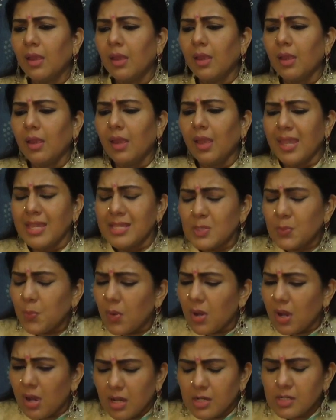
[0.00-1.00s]
His
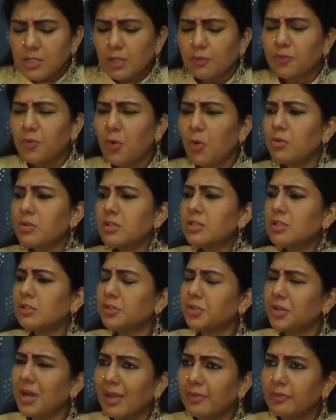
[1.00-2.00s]
works, of course,
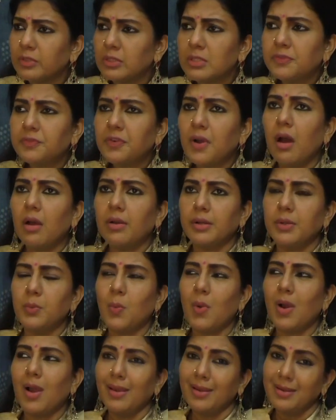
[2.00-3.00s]
traveled far and
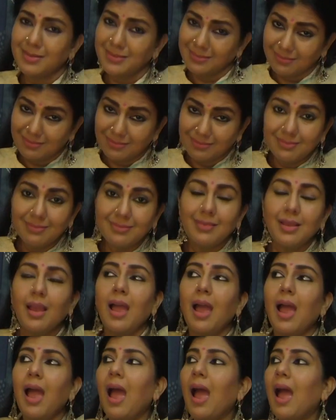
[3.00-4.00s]
wide
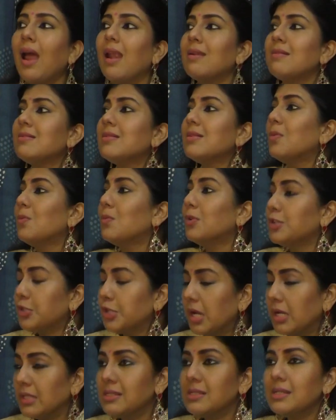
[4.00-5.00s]
and were
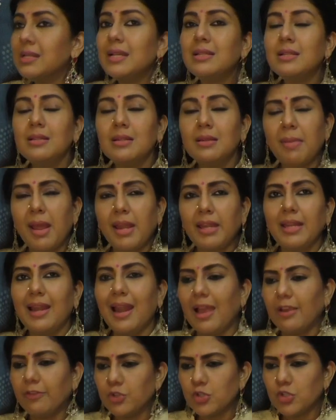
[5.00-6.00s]
translated in many
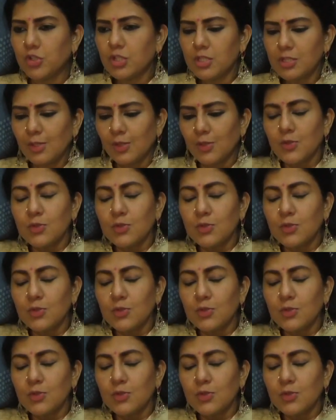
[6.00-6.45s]
languages.